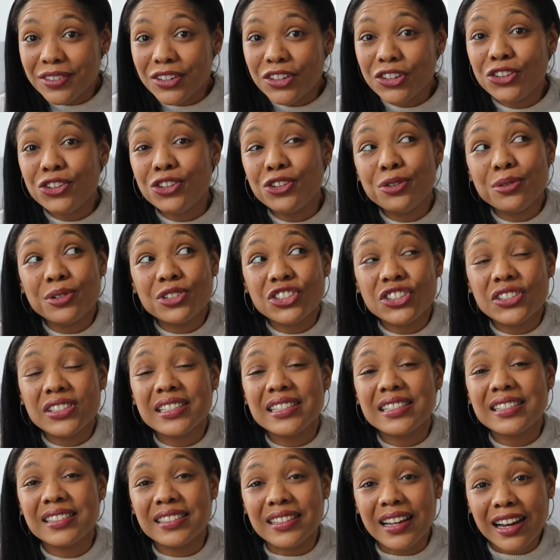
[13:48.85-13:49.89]
you are just
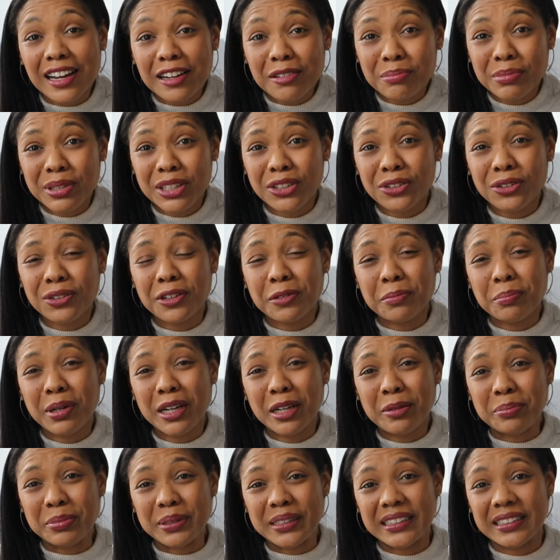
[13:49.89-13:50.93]
a zombie or a
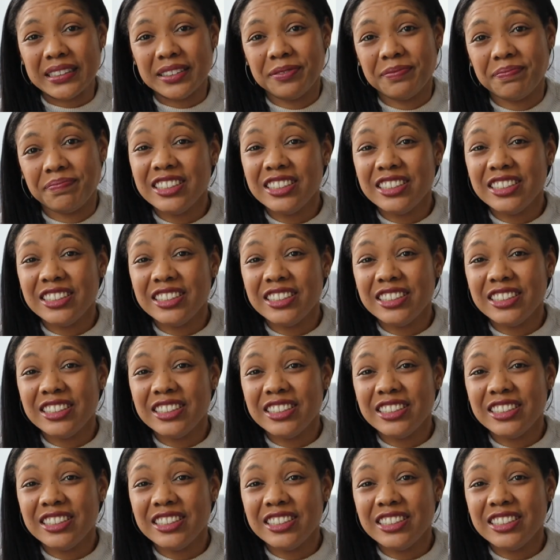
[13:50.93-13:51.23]
puppet.